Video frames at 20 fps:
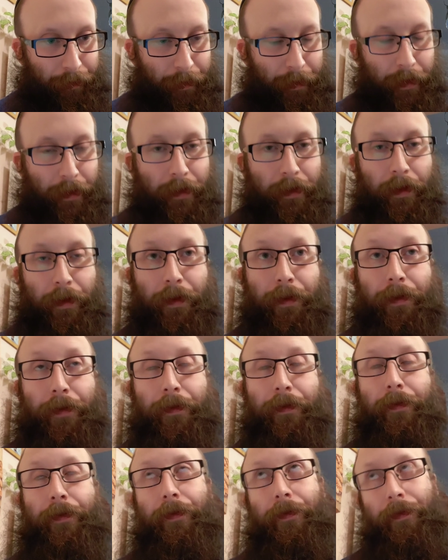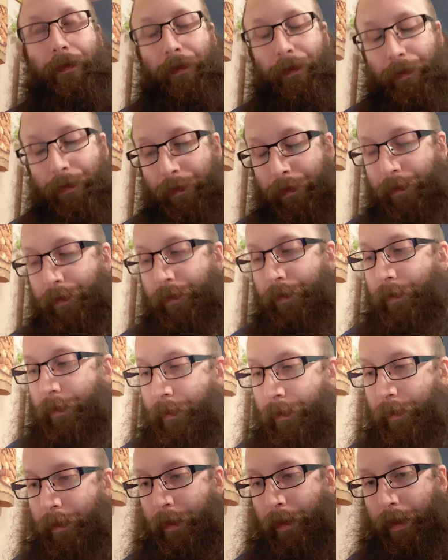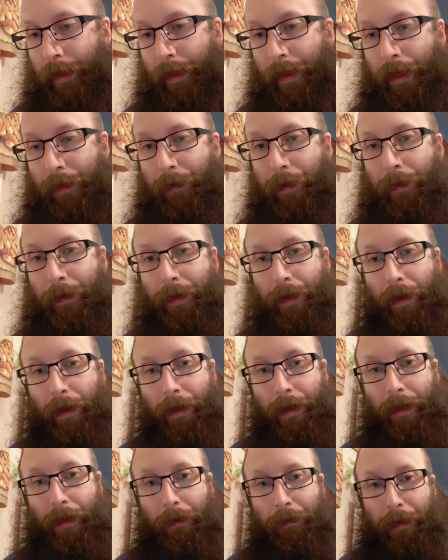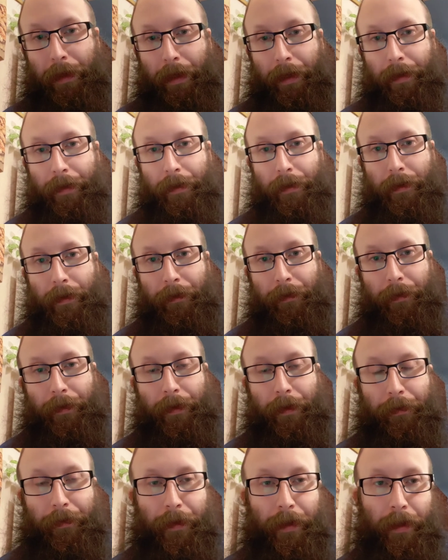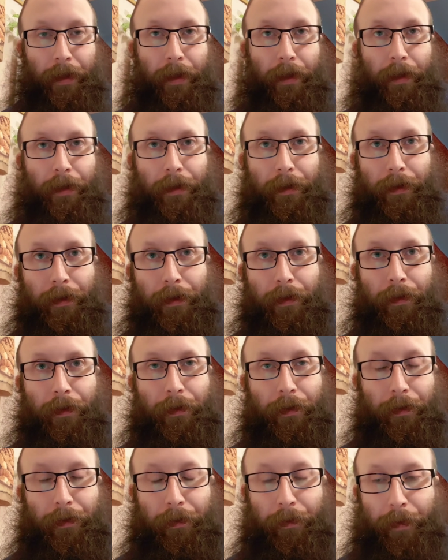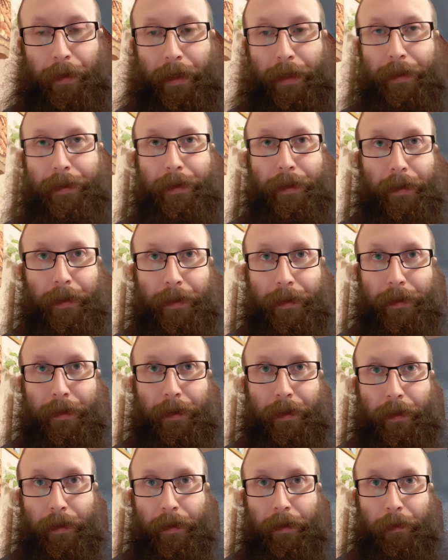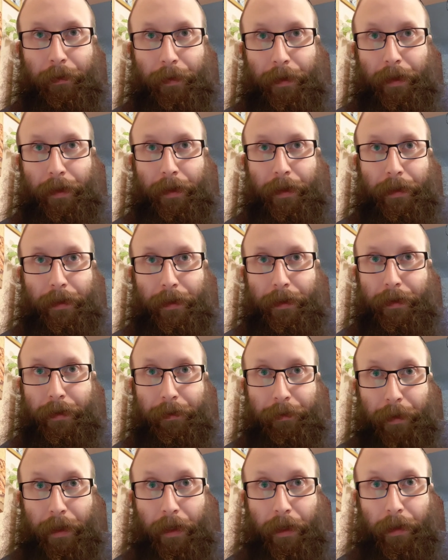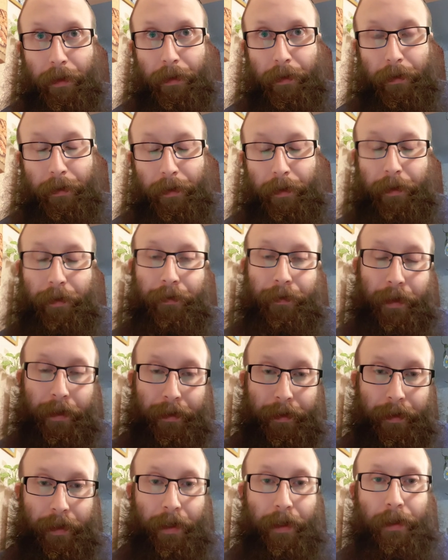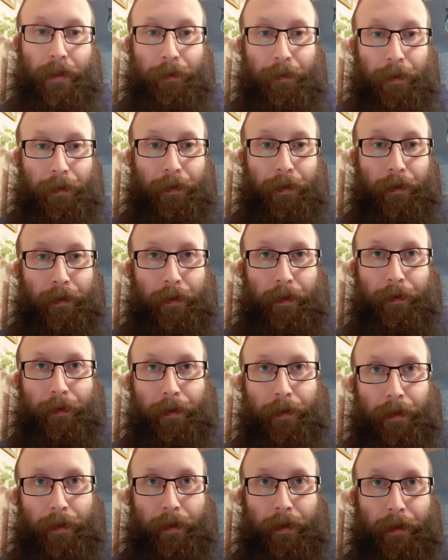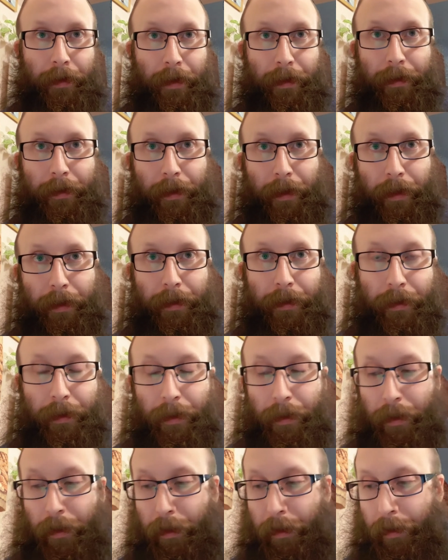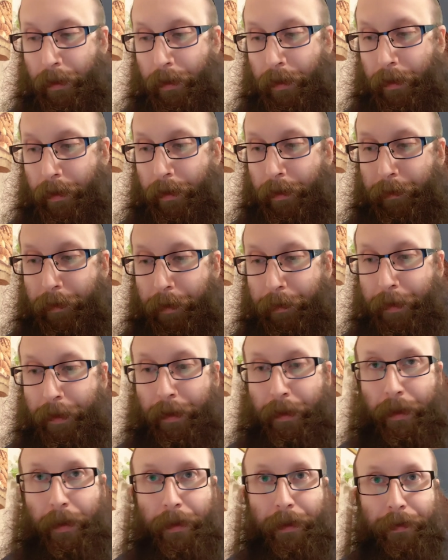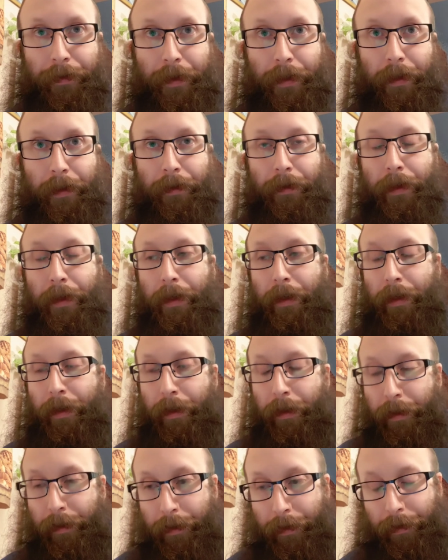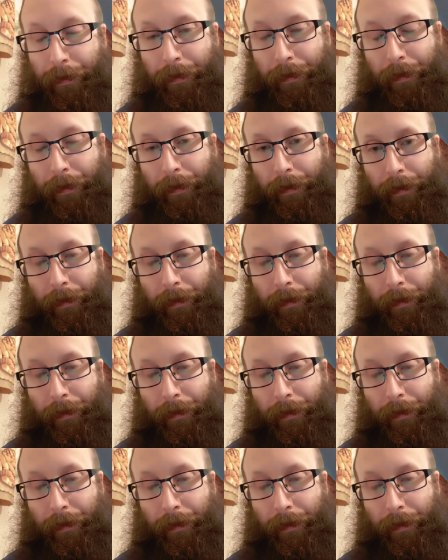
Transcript: So, again, when we're talking about something so basic as the ability to smell, and that affects taste, but we'll discuss taste maybe in the next video. So,